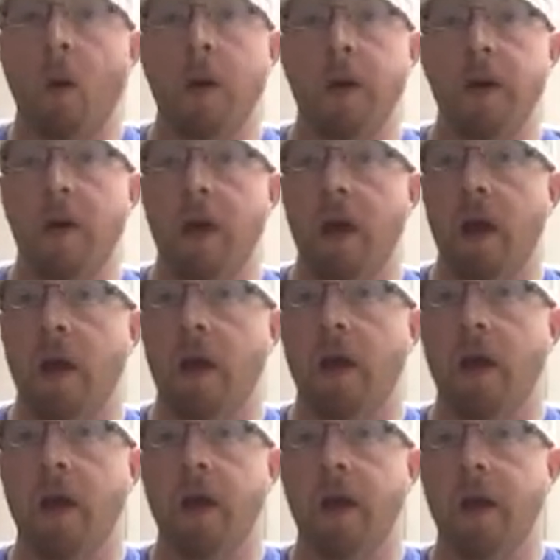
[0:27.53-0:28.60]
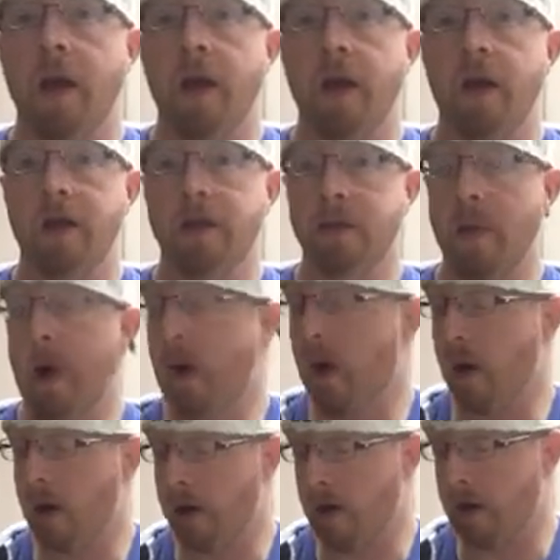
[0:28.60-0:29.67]
one a day is
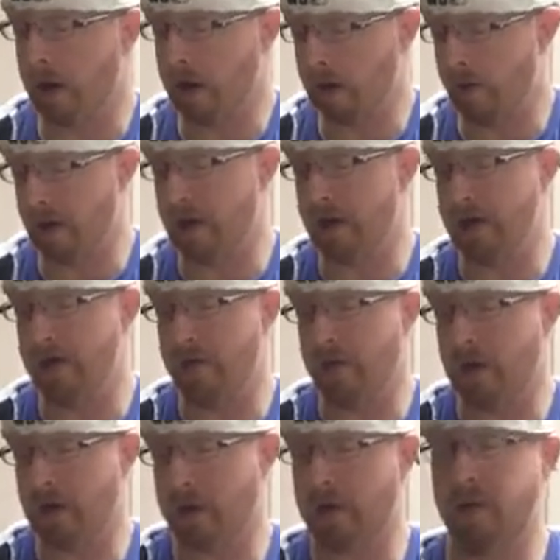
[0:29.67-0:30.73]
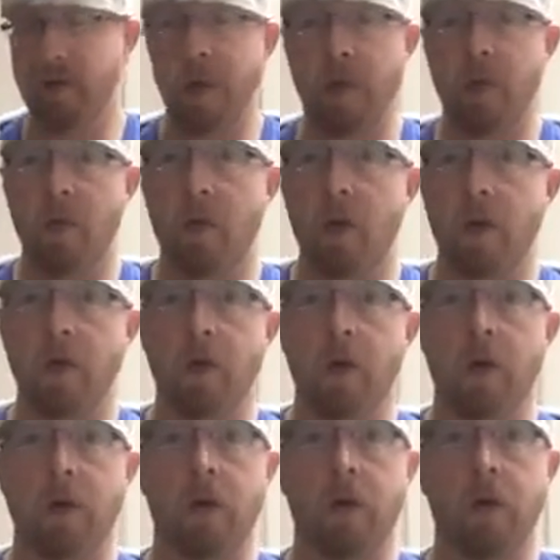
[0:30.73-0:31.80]
about all I recommend to these fuckers. Maybe one
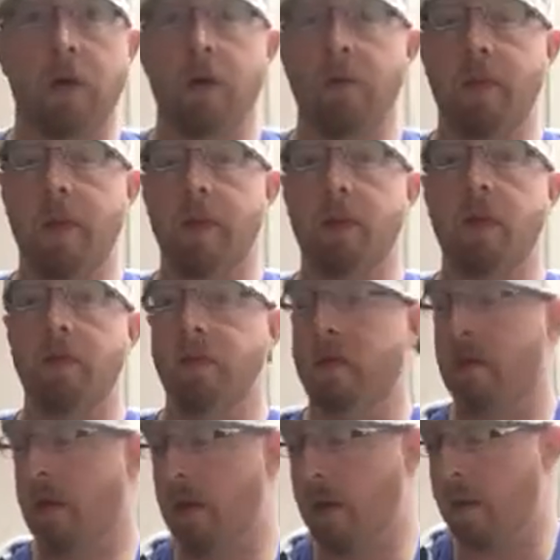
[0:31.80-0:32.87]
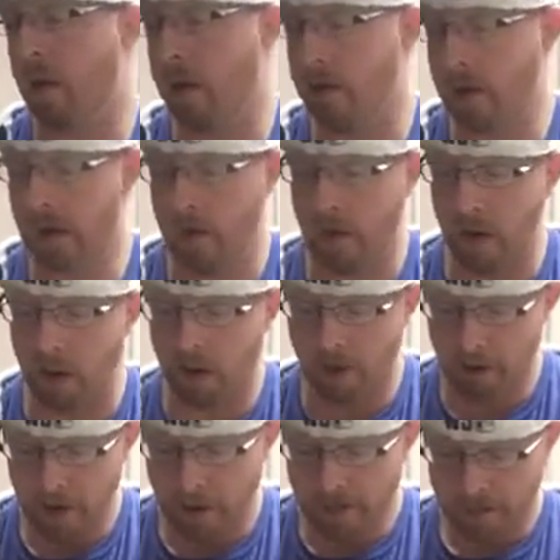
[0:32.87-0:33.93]
when you're working, but don't drink them all day
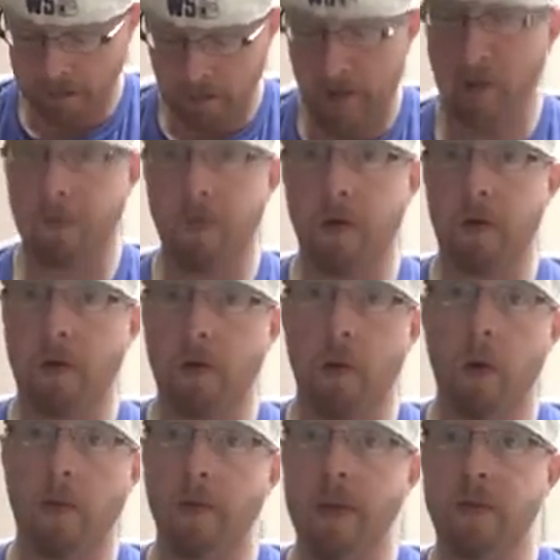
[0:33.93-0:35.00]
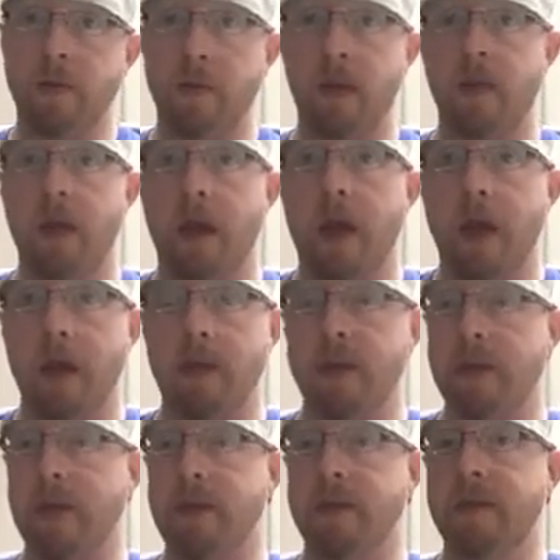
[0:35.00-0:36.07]
long. They'll fuck you up. That's why on the can
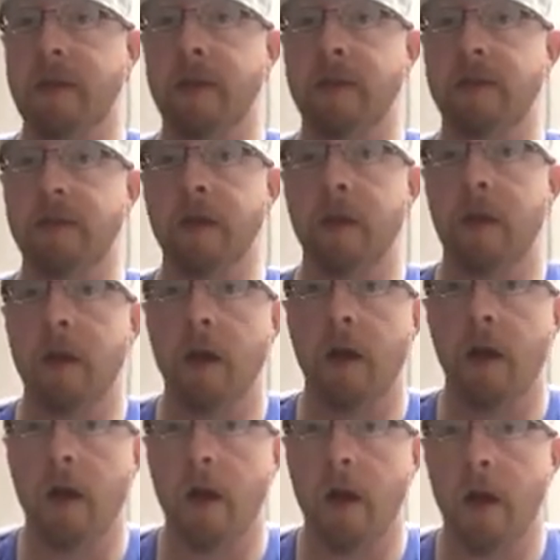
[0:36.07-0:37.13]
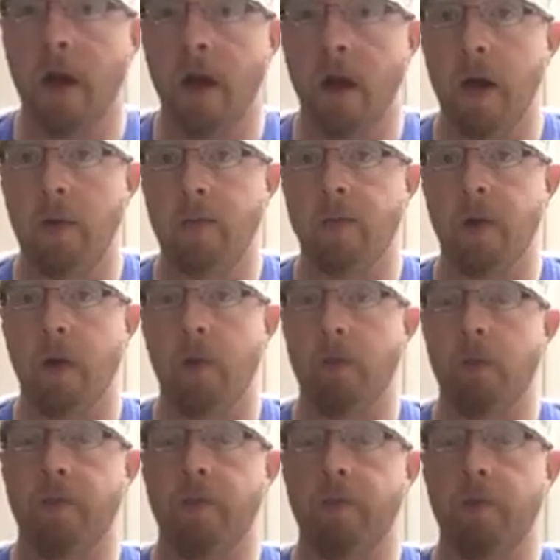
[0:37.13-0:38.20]
it says don't
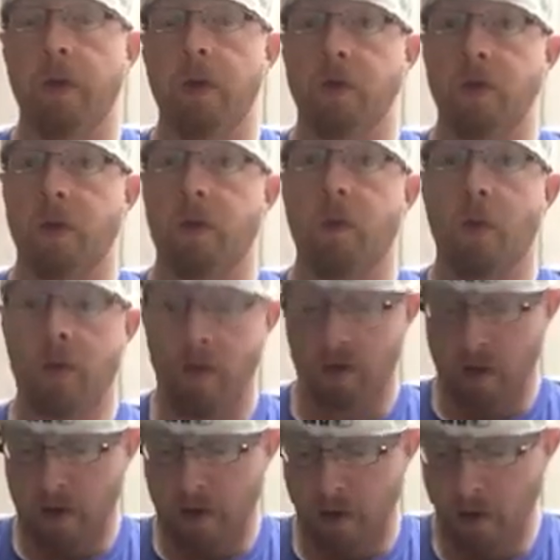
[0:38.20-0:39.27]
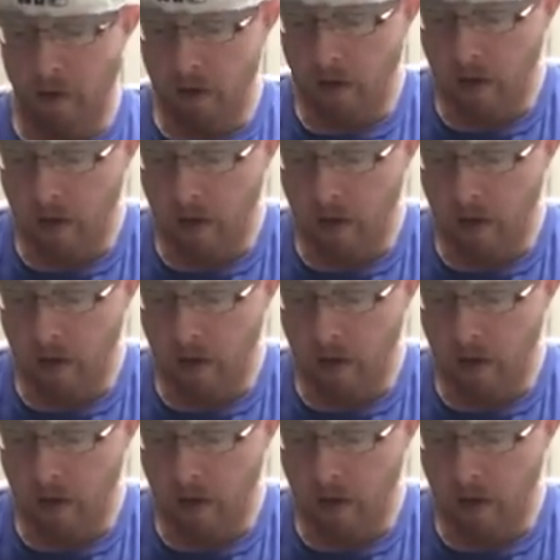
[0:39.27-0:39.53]
drink more than three in one